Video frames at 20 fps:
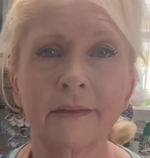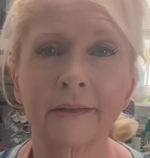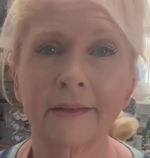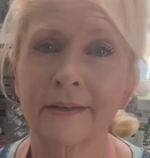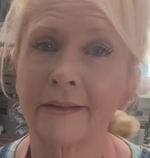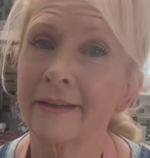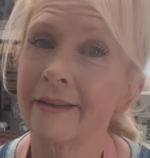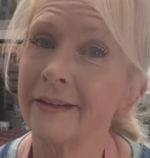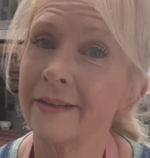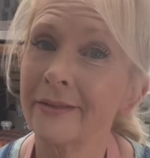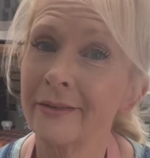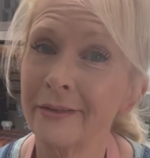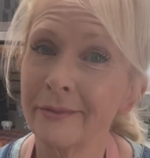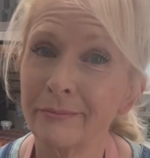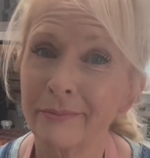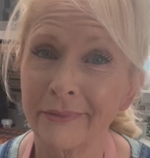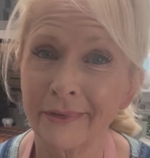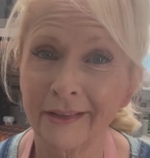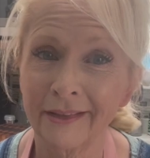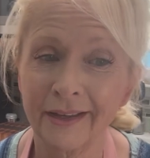I know
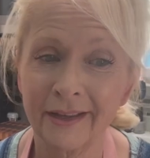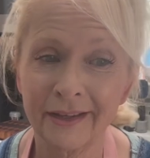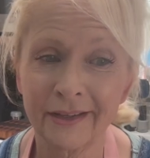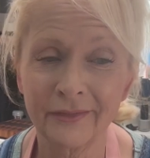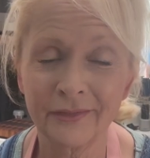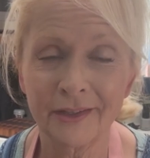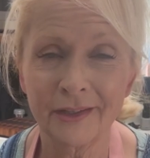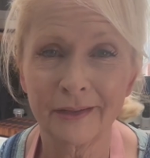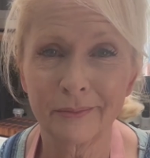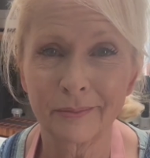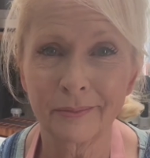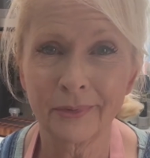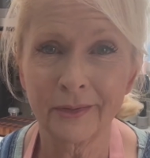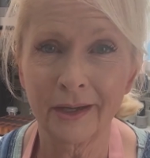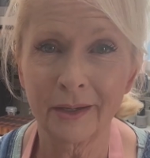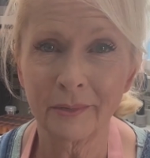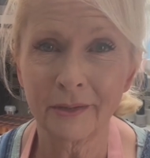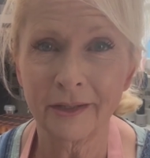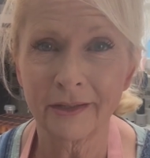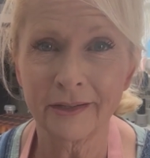a lot of you
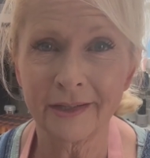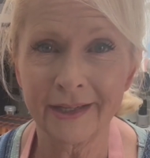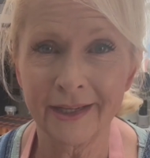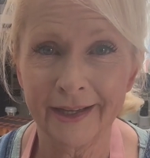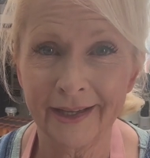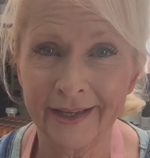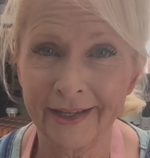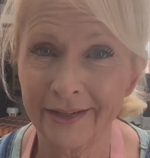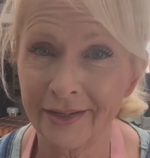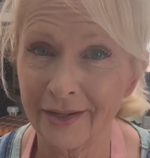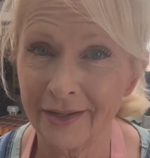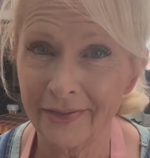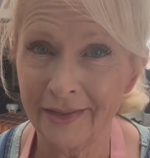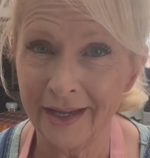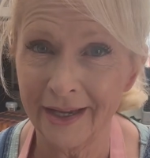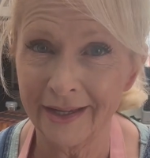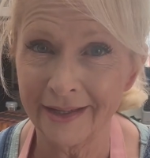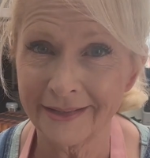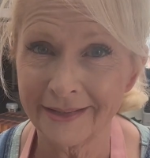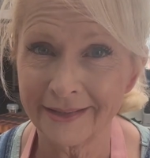probably are gonna hate on
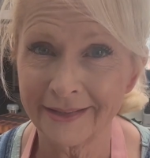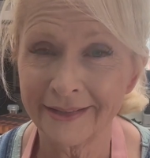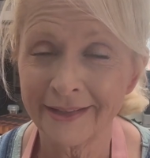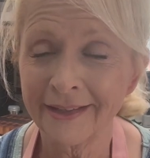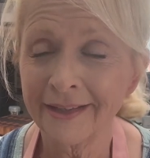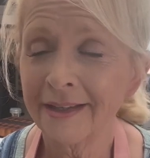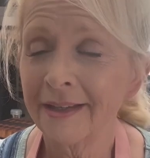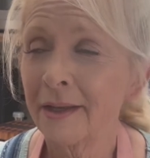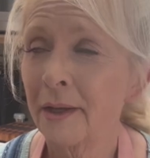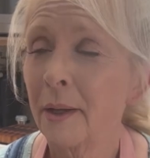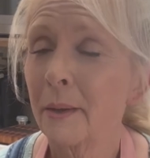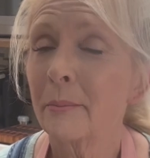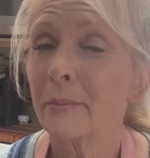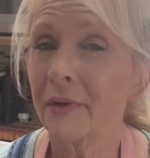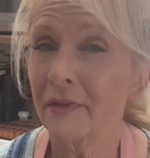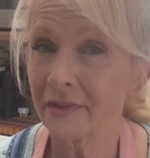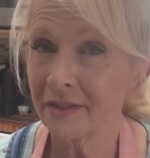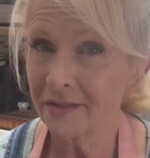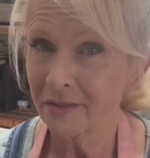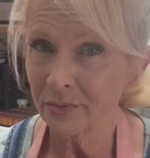that,
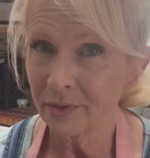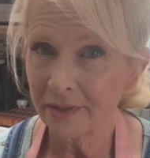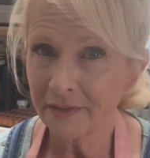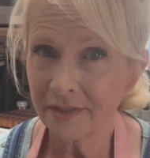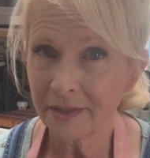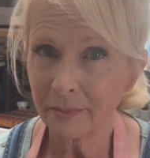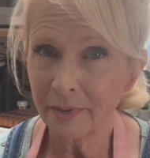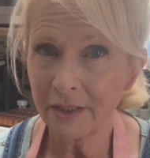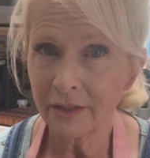but this recipe